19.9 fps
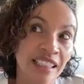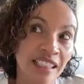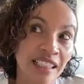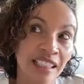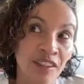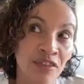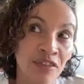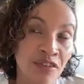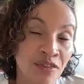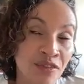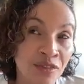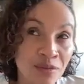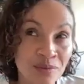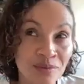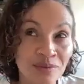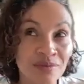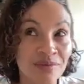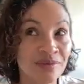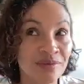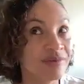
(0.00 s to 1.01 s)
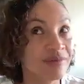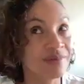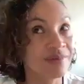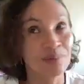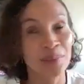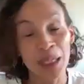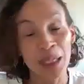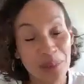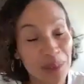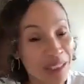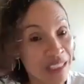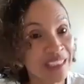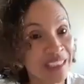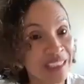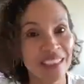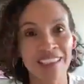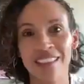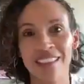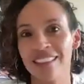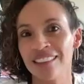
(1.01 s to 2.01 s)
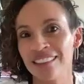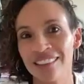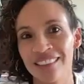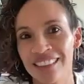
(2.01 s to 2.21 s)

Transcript: if maybe,